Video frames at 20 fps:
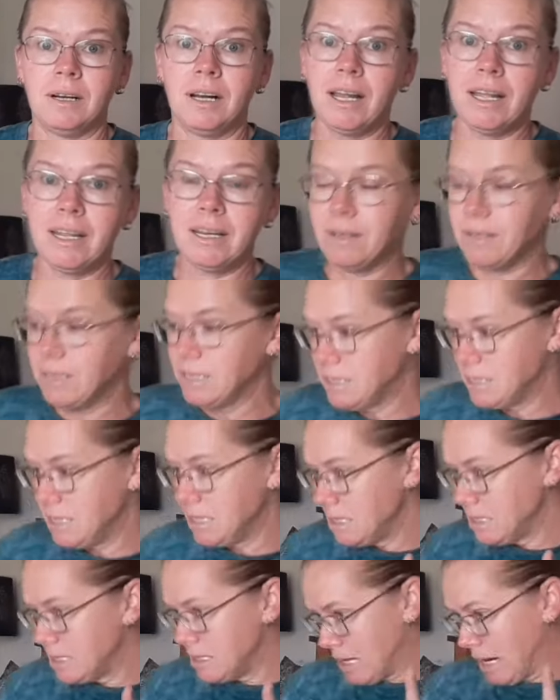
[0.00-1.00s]
and I
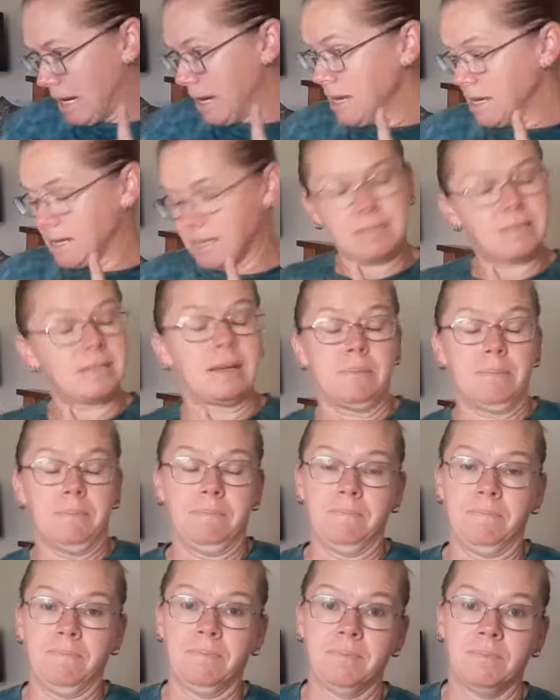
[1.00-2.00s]
did take
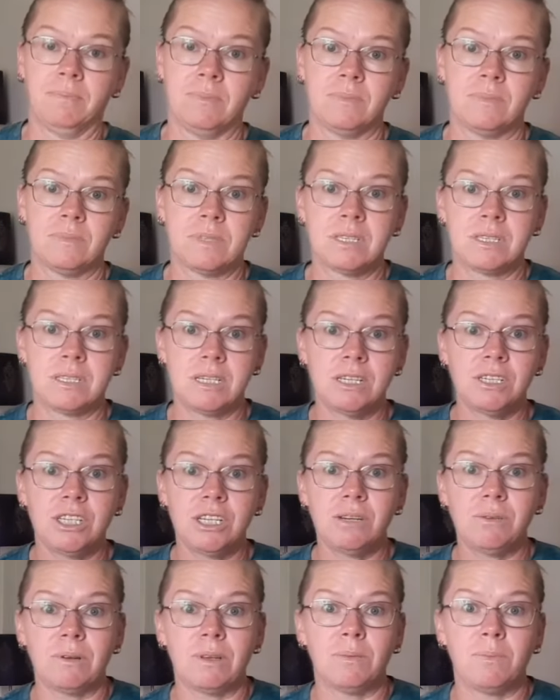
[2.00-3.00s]
some
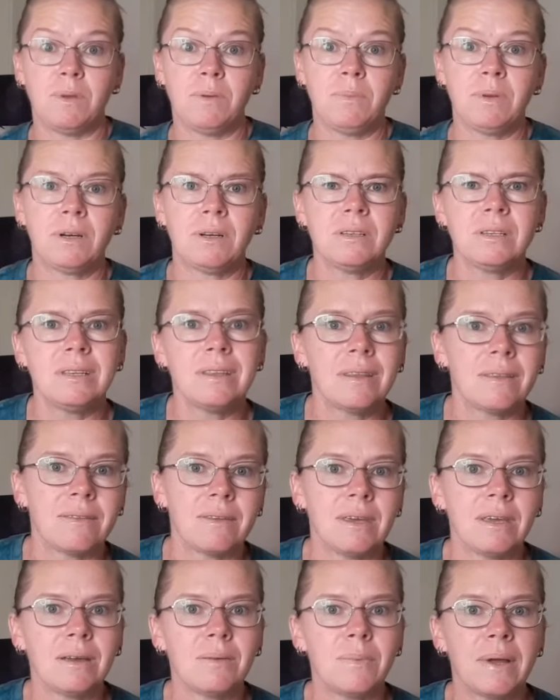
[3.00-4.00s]
stitching with me, but I didn't
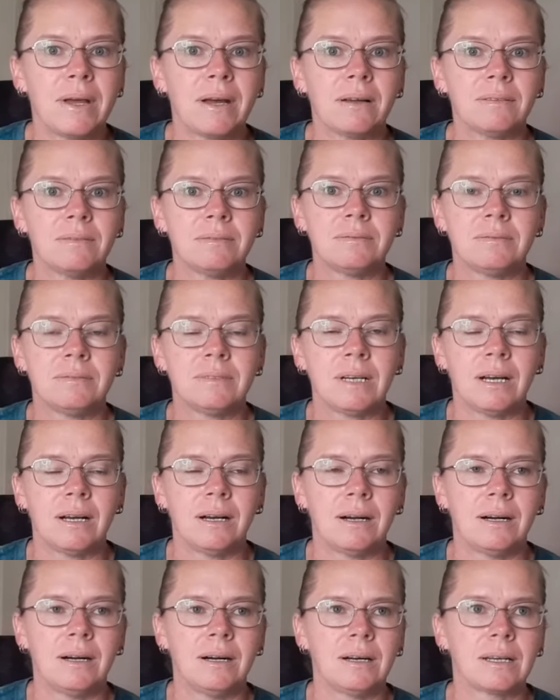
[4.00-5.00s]
think about
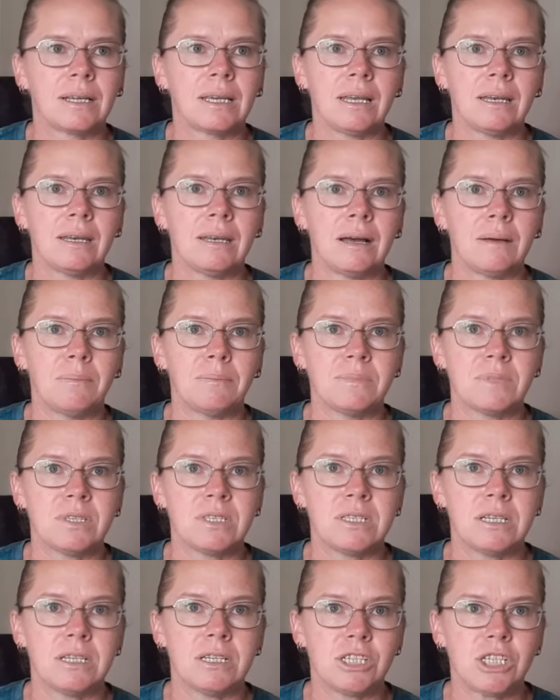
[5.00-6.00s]
getting up and
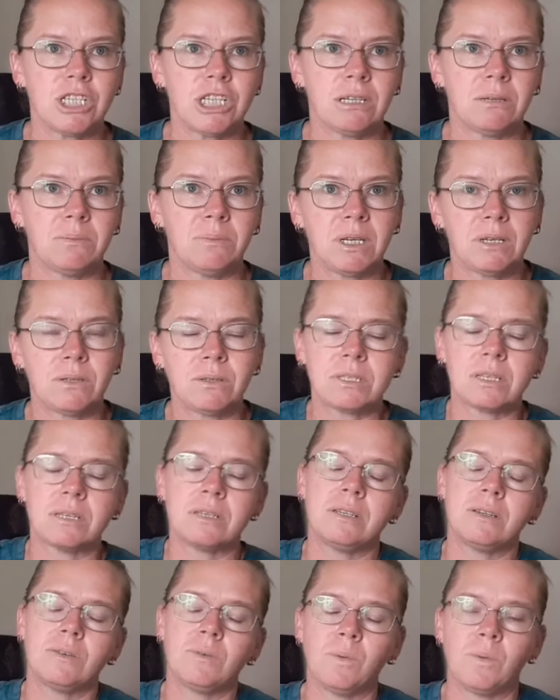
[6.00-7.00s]
stitching, because I
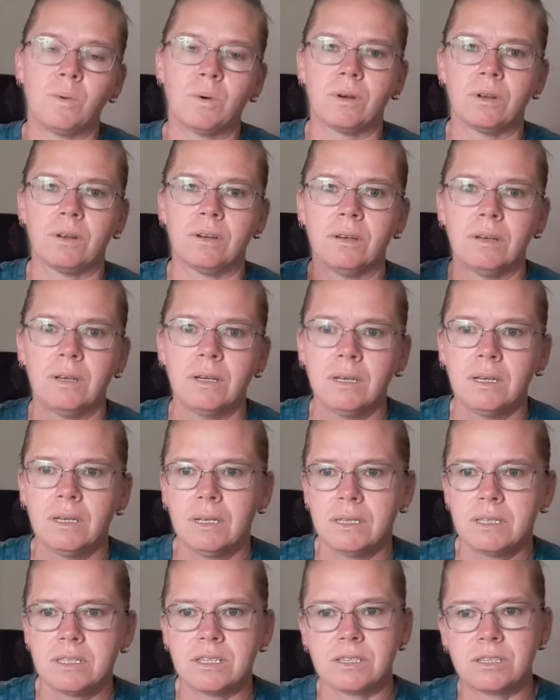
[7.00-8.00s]
didn't want to
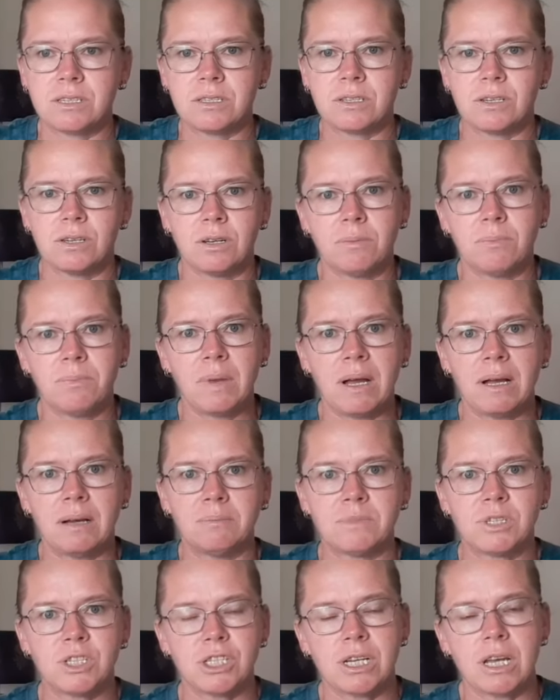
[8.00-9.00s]
disturb
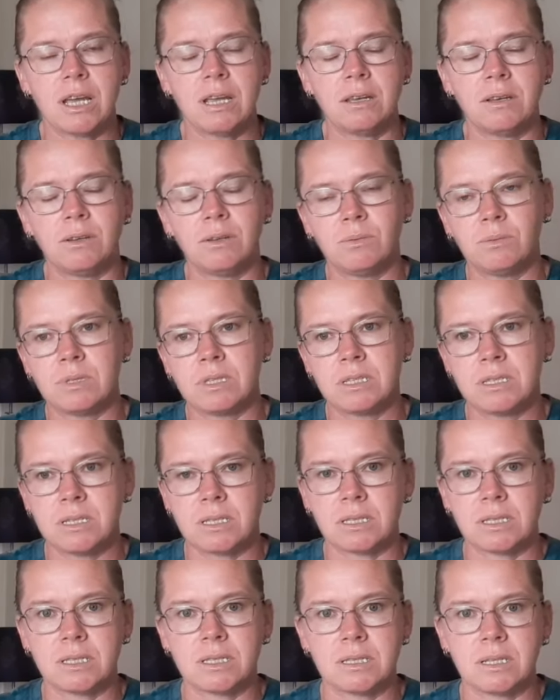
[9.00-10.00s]
Shanae, who was
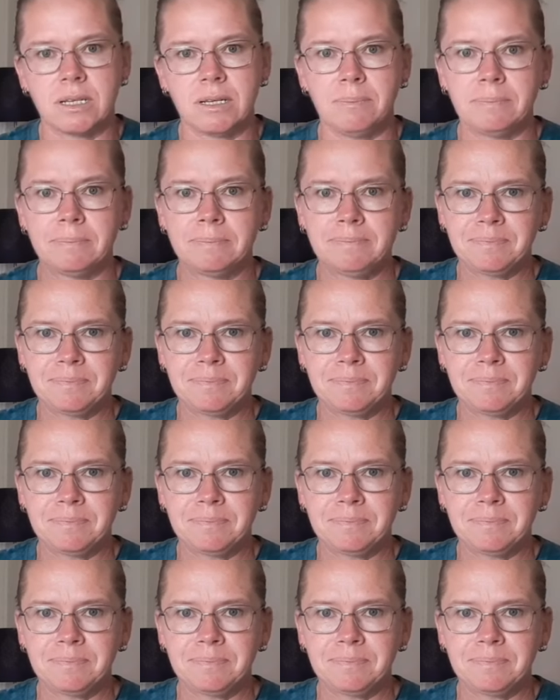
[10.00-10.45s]
still asleep.